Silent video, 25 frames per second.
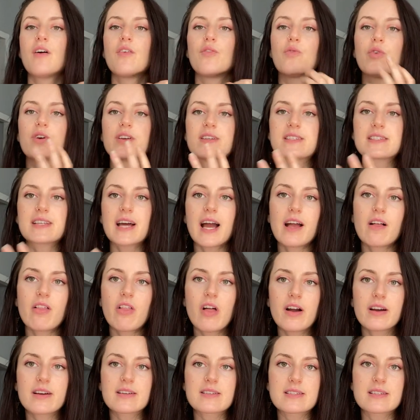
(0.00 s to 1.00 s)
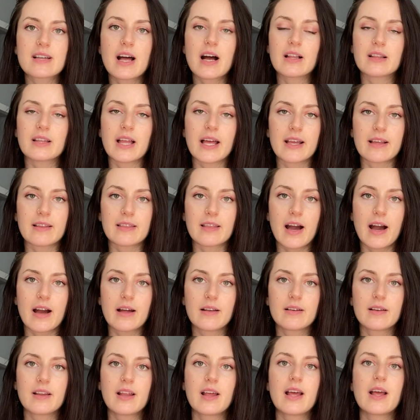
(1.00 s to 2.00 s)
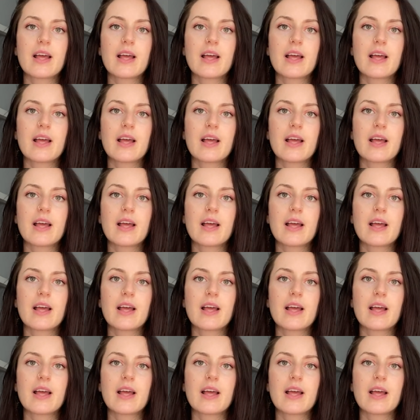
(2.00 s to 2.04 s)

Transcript: Voice dialogue is not like that.